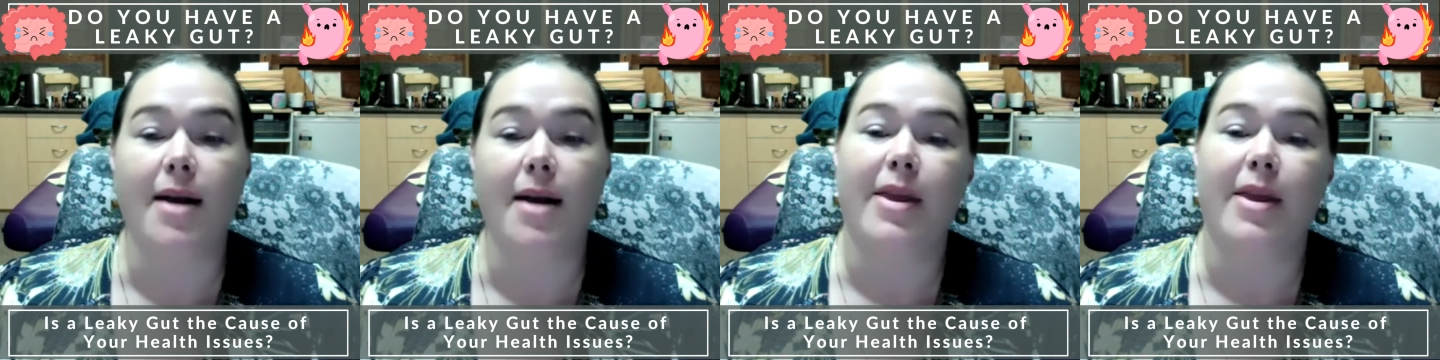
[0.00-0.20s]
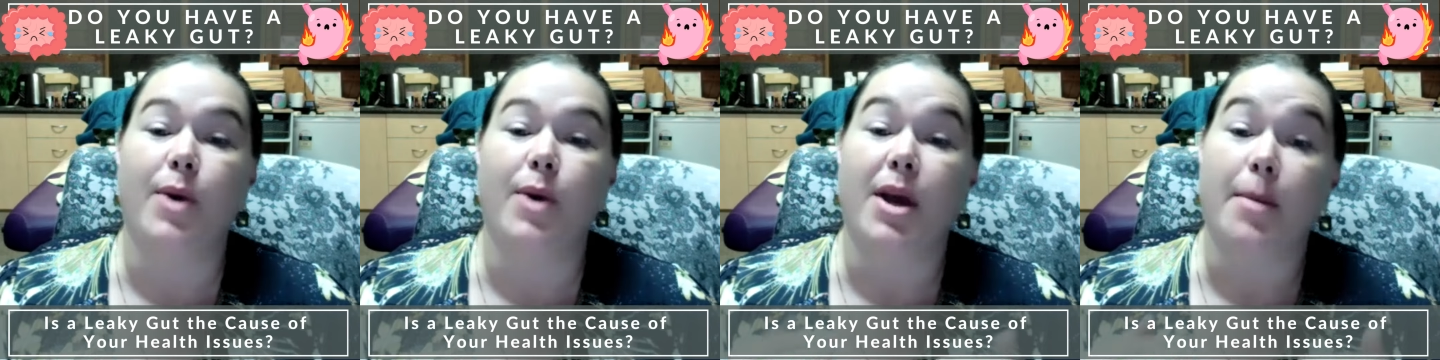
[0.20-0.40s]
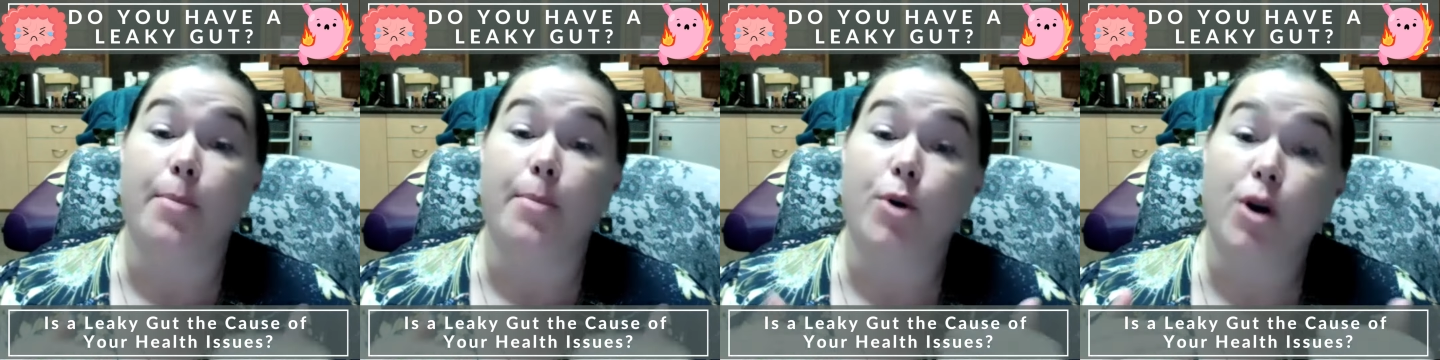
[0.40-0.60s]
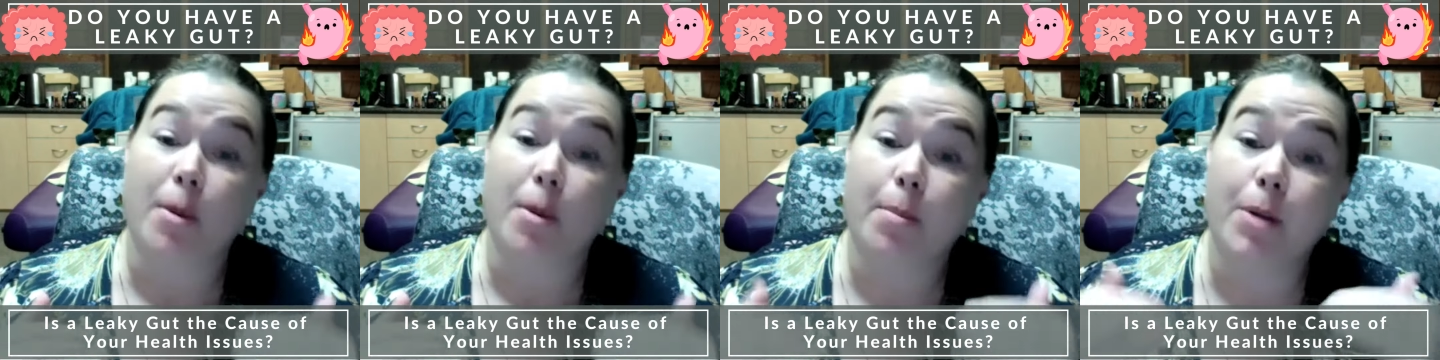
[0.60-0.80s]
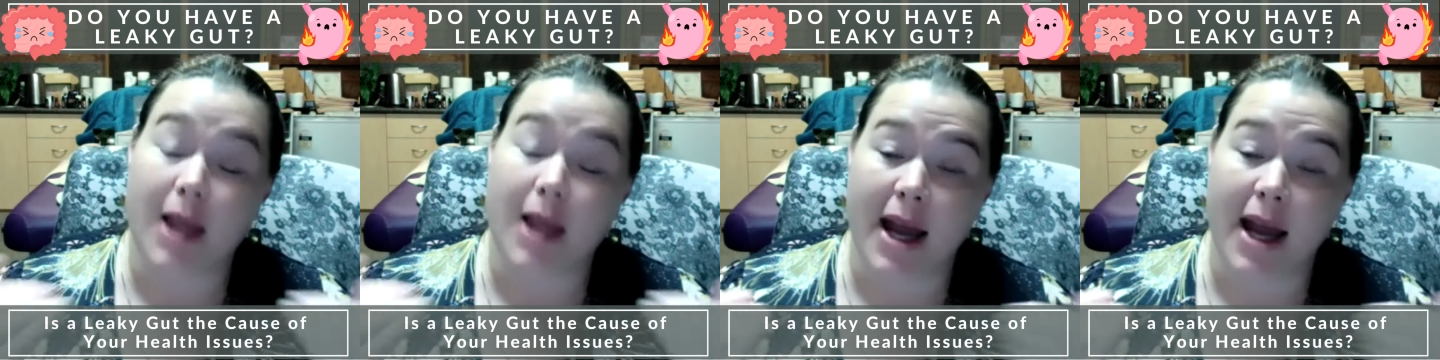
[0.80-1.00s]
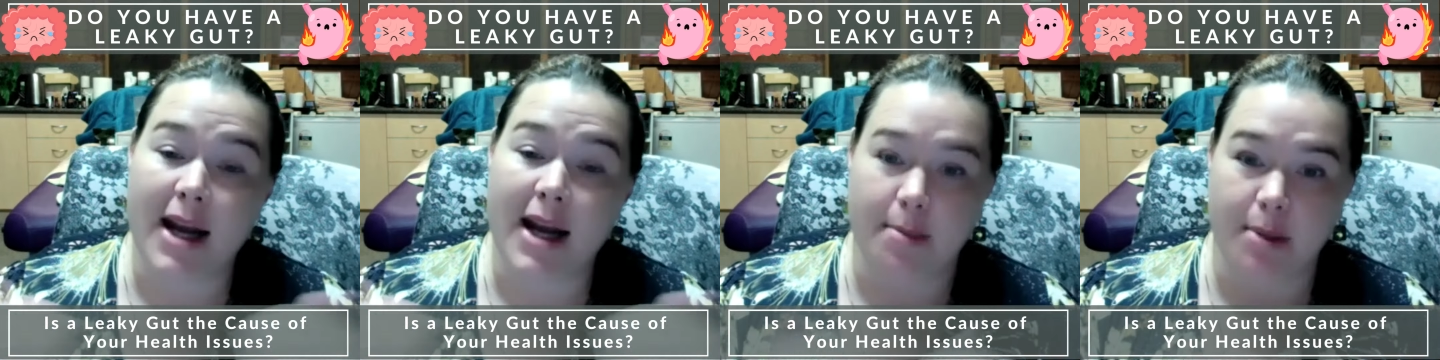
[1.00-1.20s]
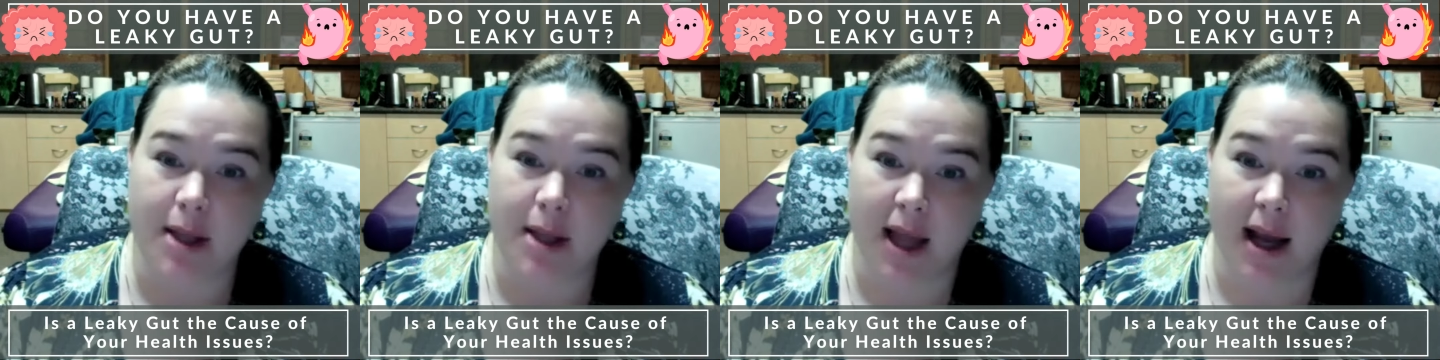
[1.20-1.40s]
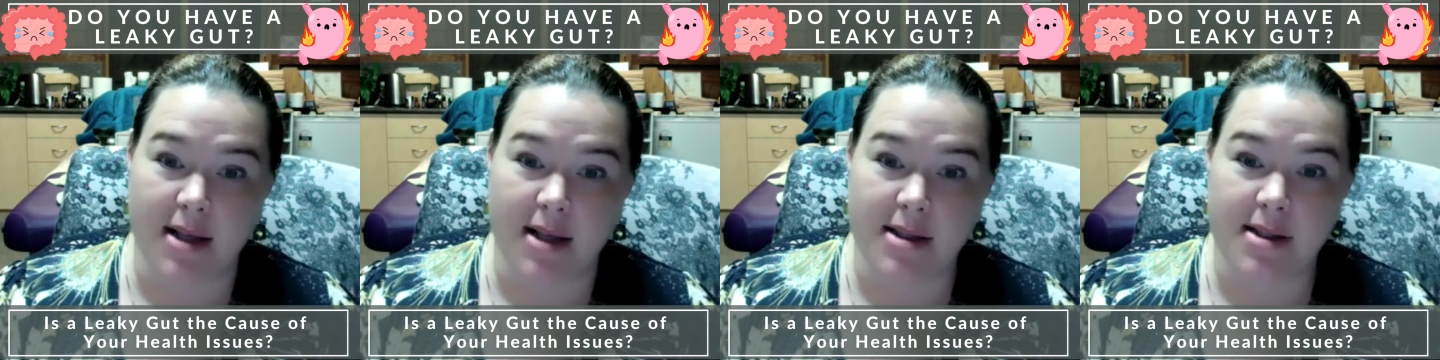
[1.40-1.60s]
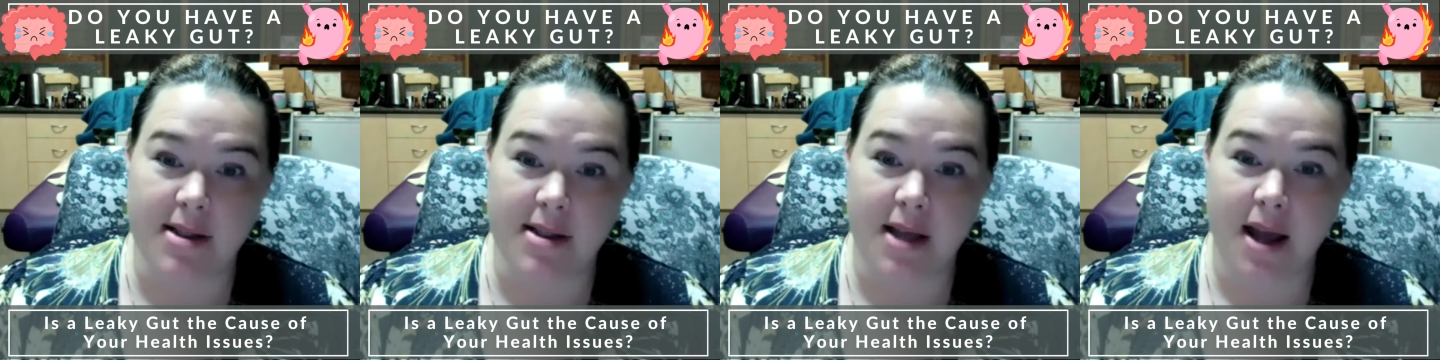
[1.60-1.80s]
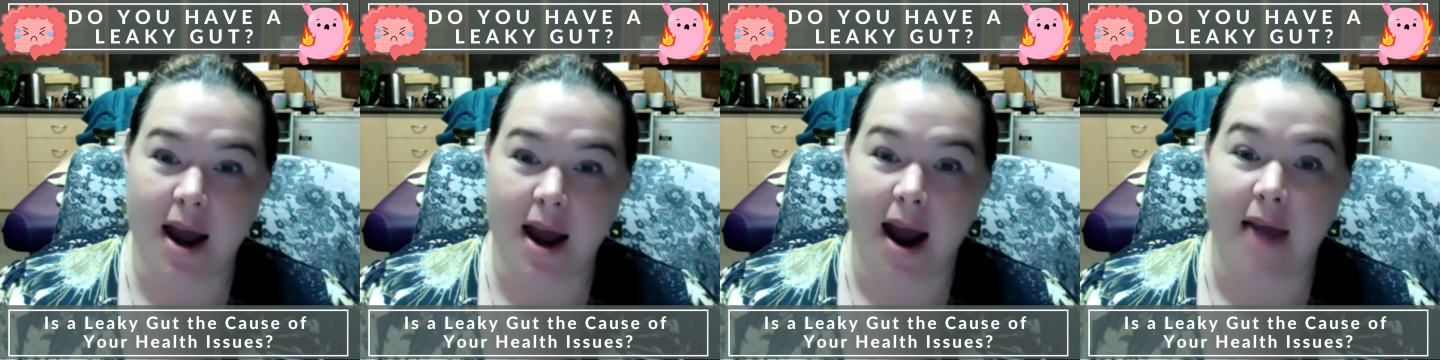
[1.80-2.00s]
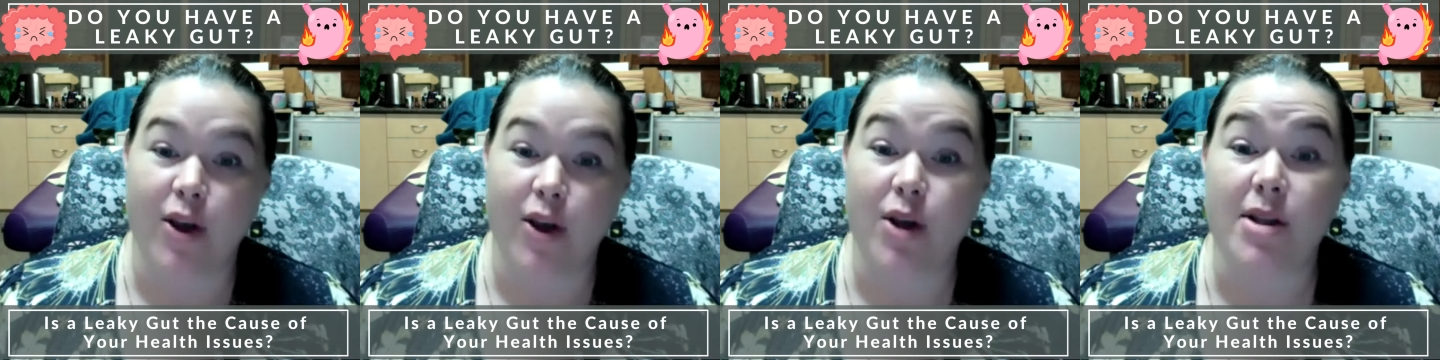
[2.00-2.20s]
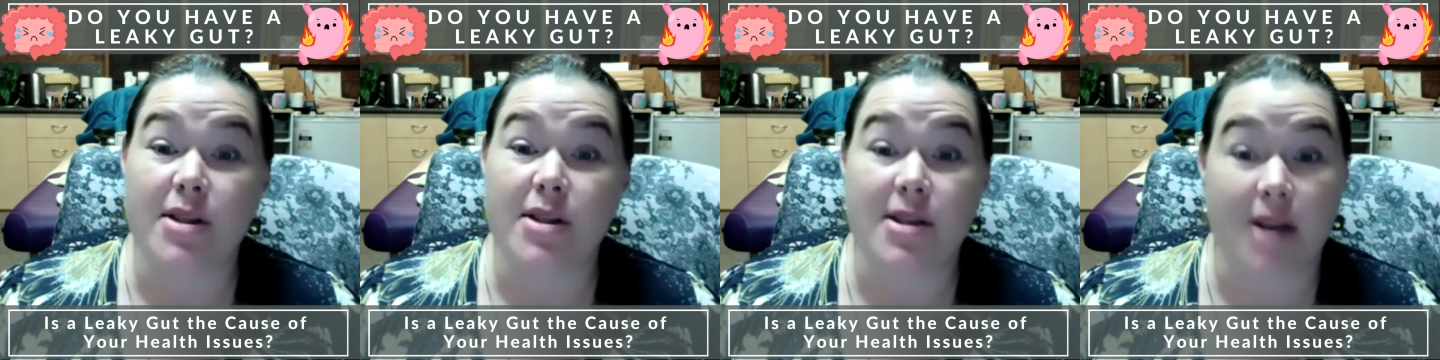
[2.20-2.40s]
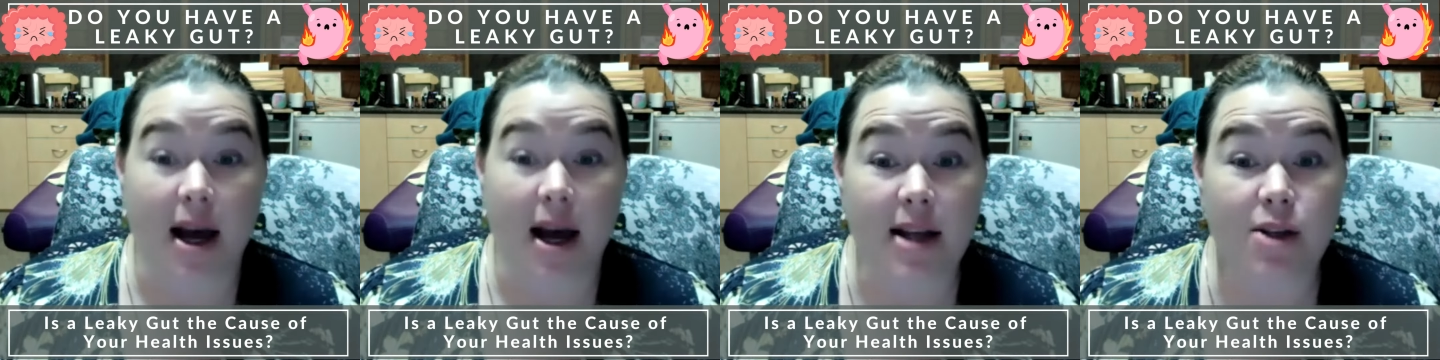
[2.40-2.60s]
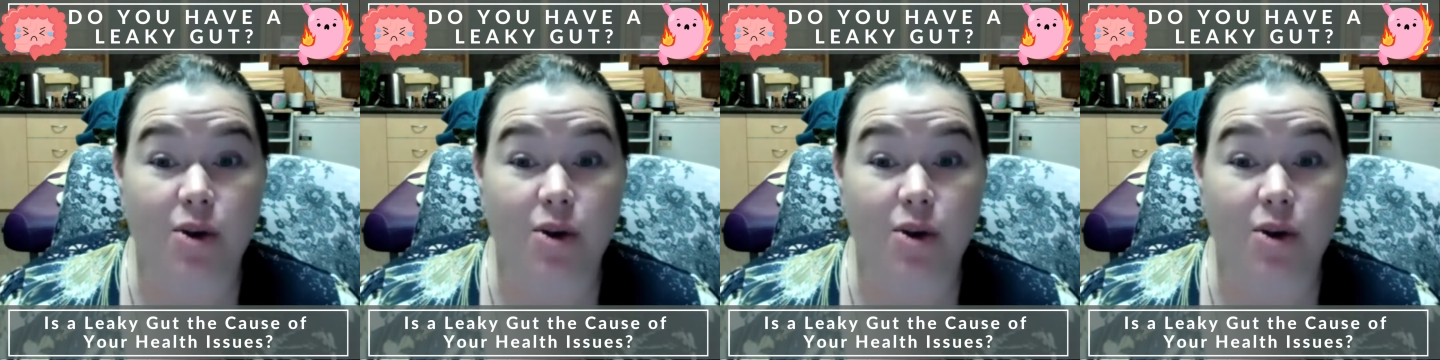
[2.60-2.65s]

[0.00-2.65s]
that we can put a plan in place and that you can start